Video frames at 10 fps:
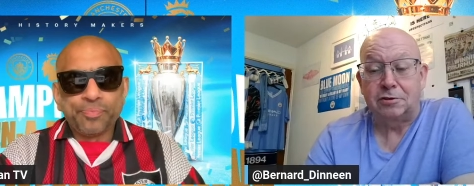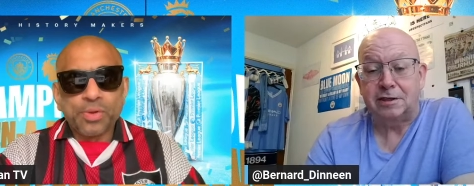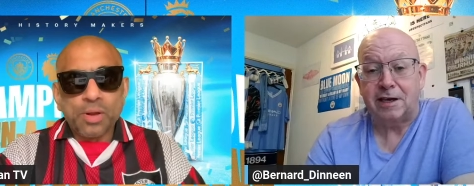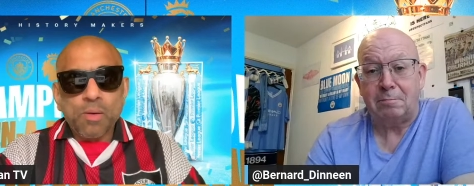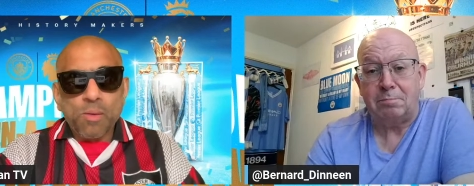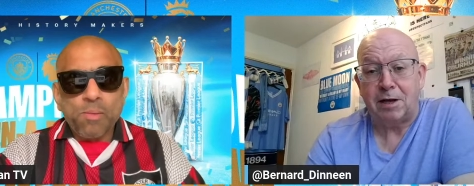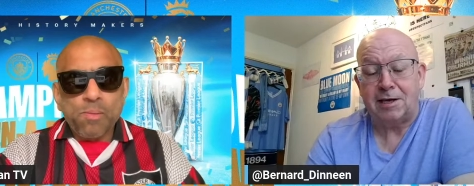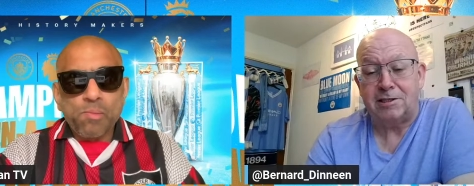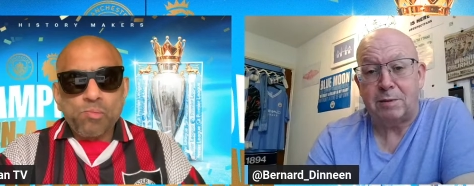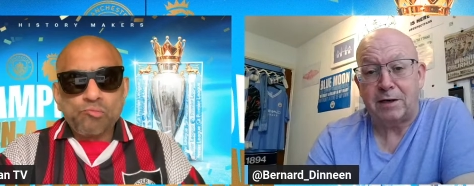Speaker 1: they're getting
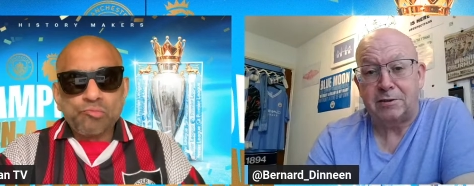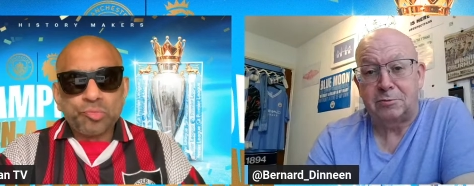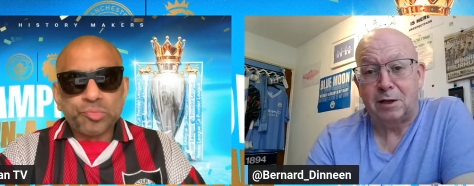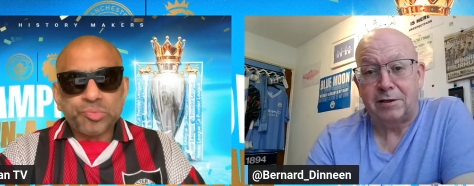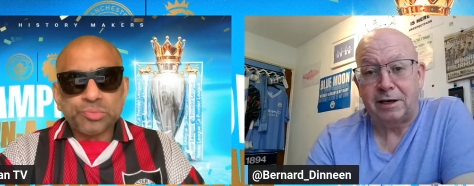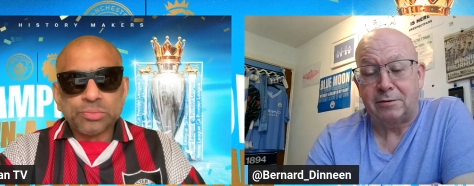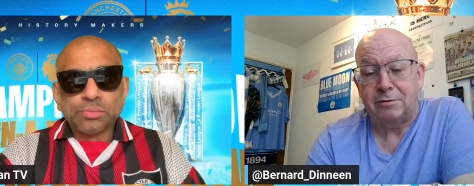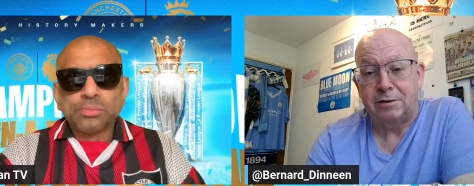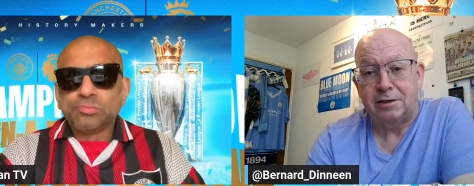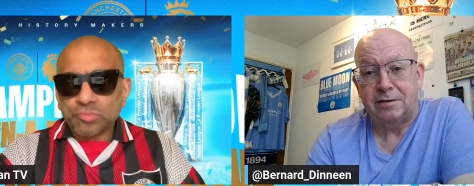players back as well now
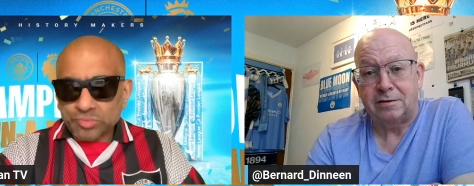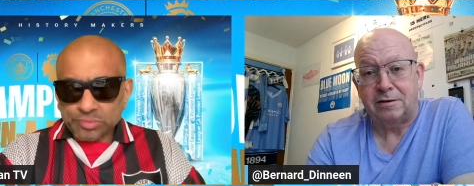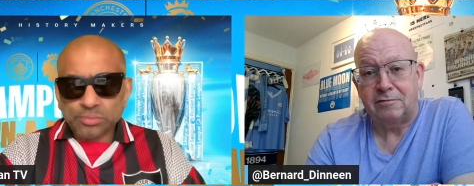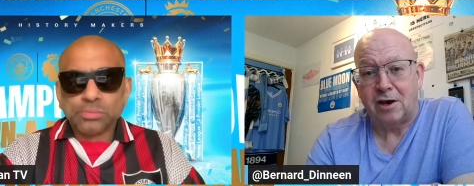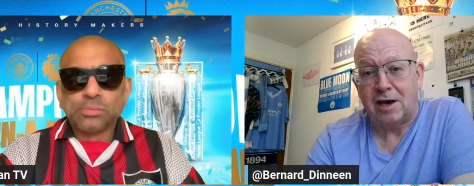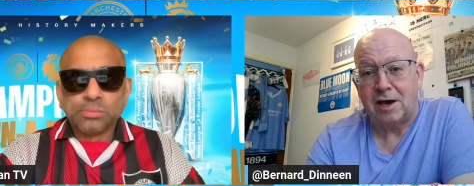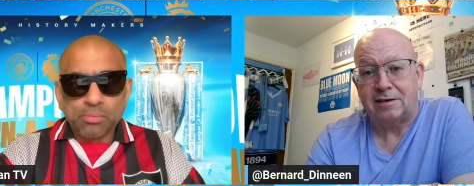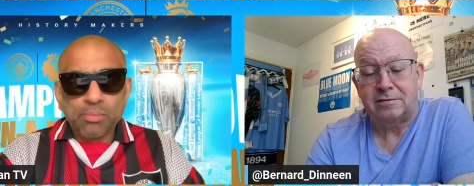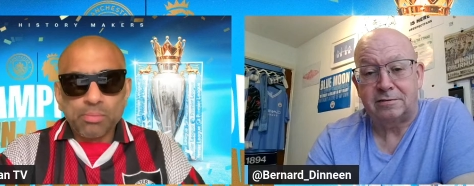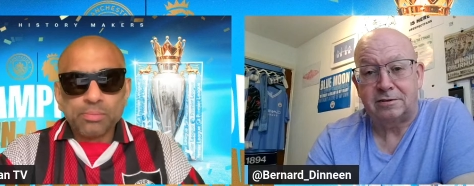that they've not had.
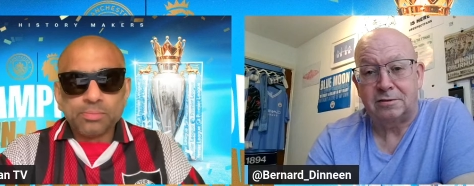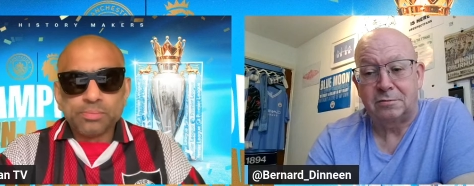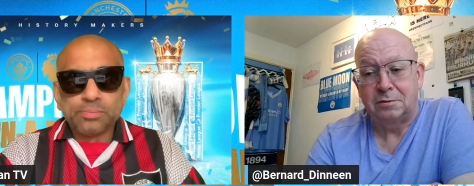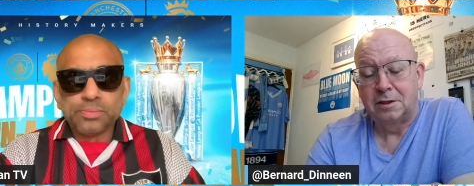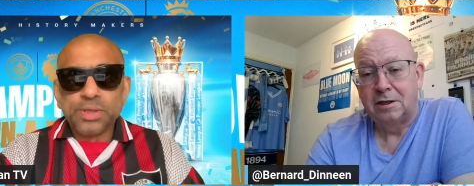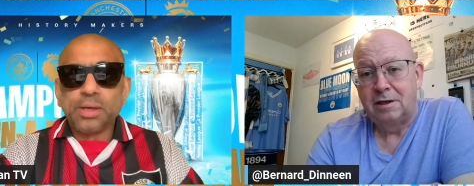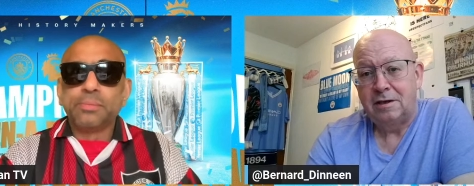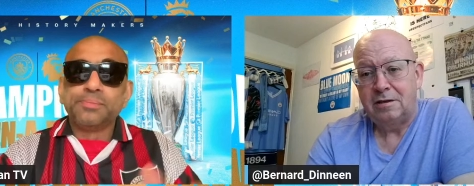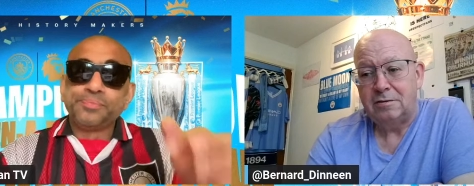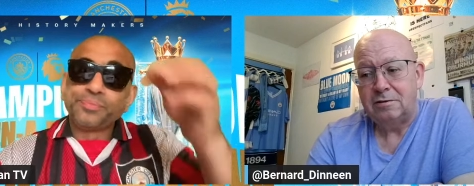So you
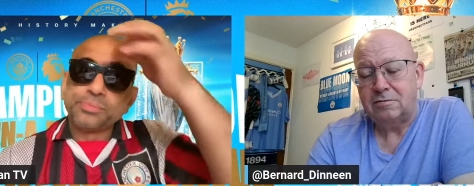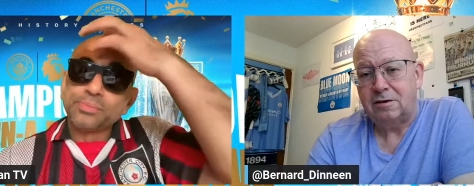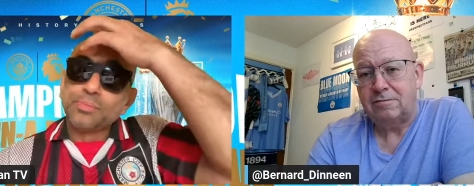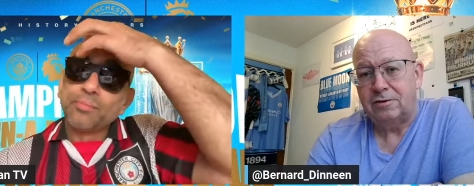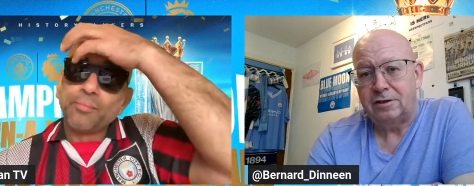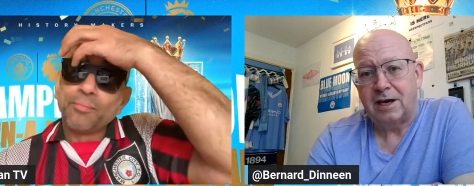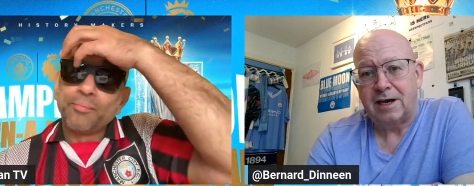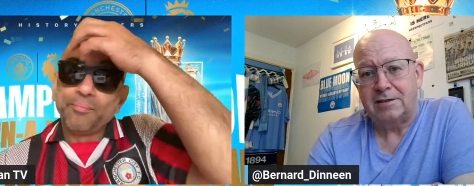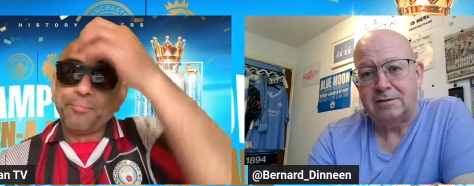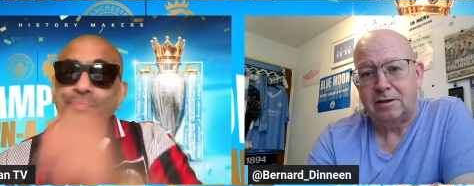know, there's 3 or 4
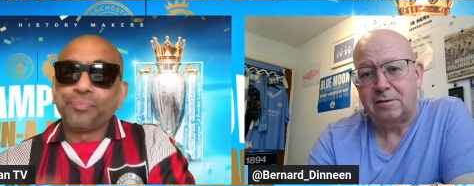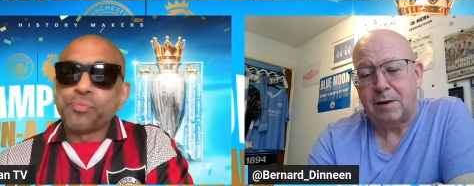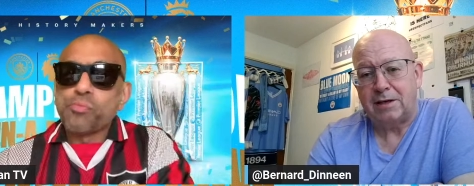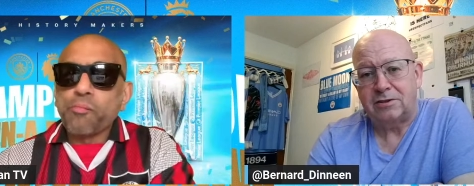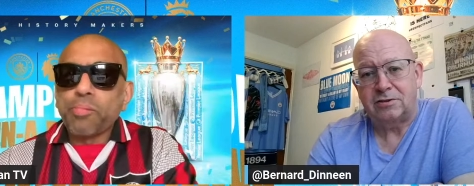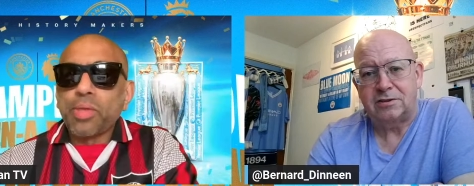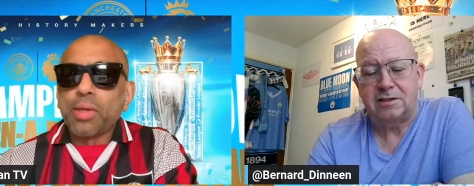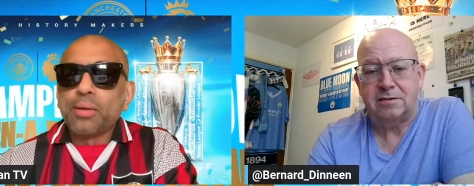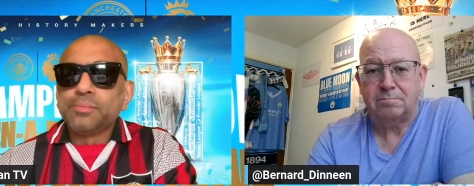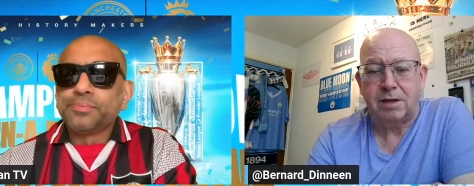guys on the bench and
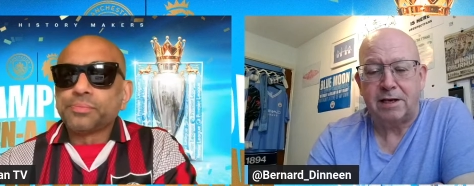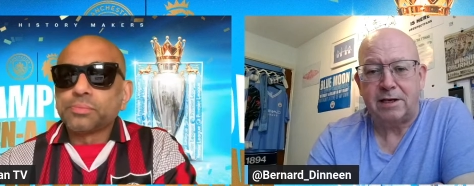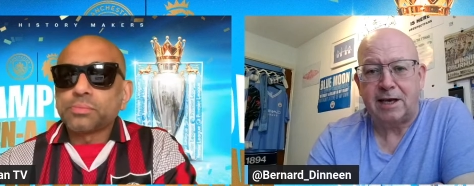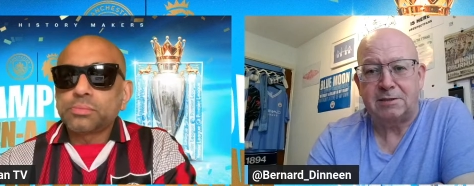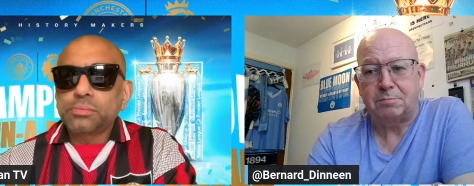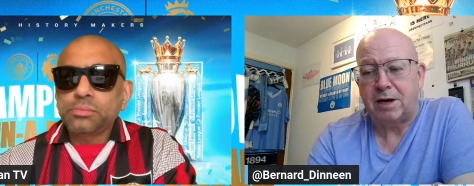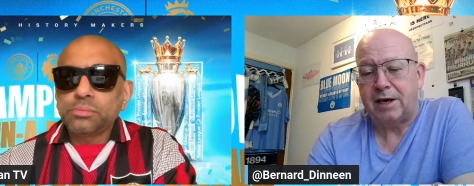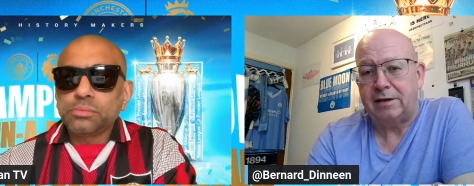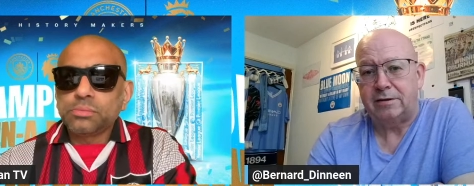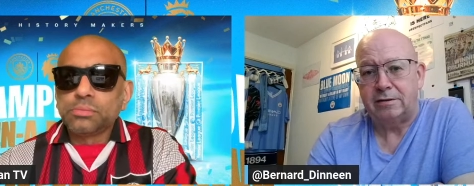played against
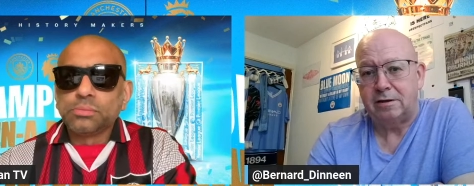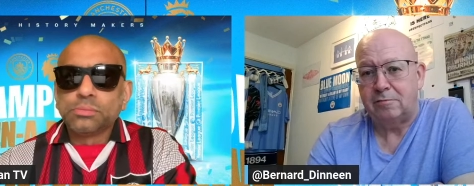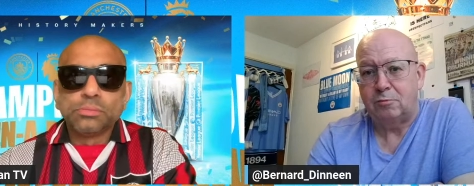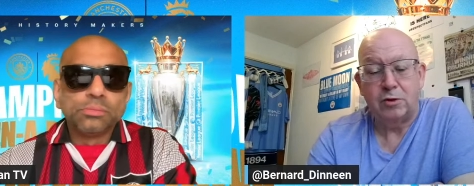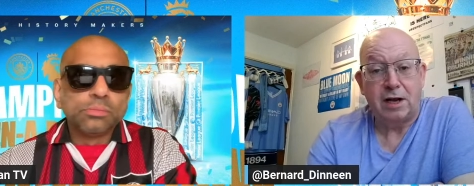Brighton. They've won